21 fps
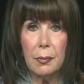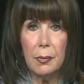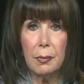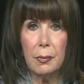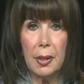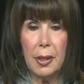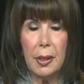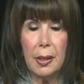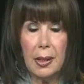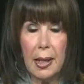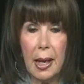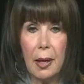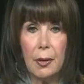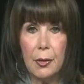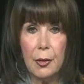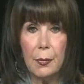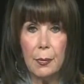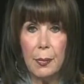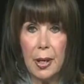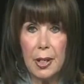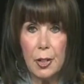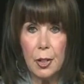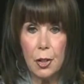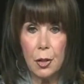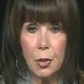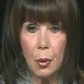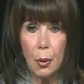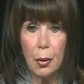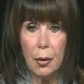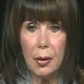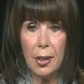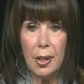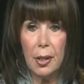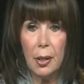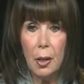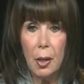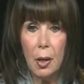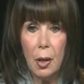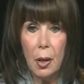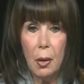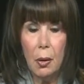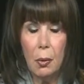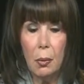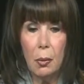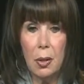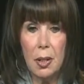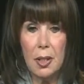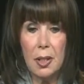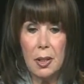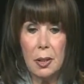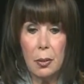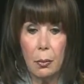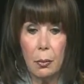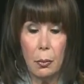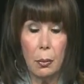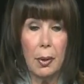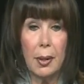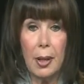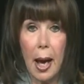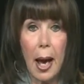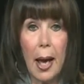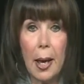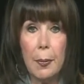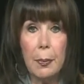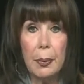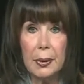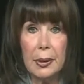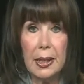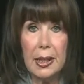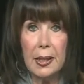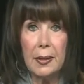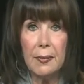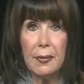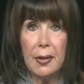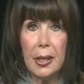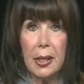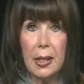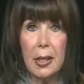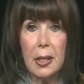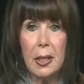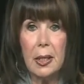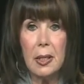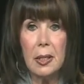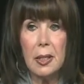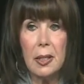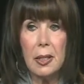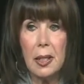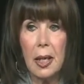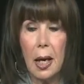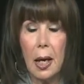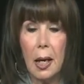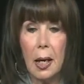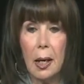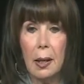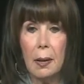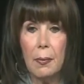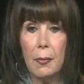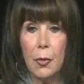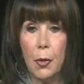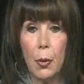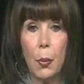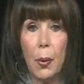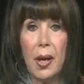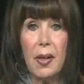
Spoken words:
the account of my story was what I believe is the way